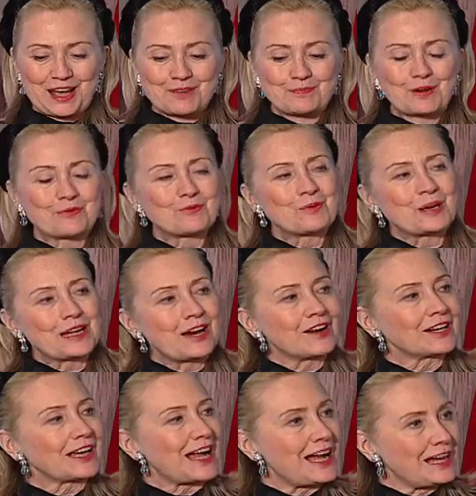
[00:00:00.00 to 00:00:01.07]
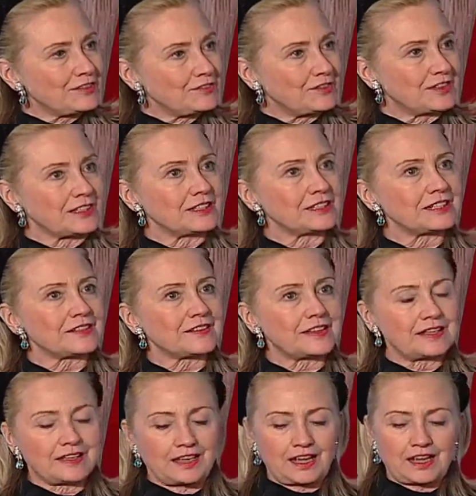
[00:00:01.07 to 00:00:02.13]
But we are confident
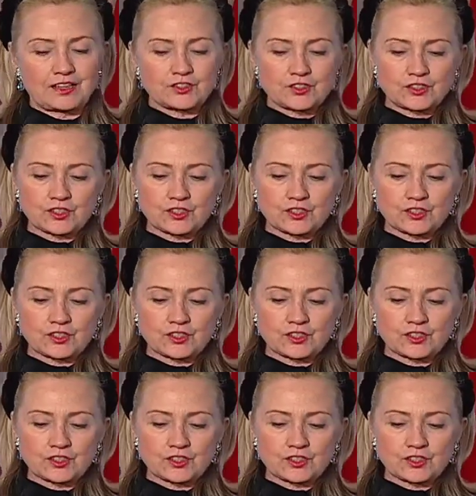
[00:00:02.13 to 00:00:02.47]
that as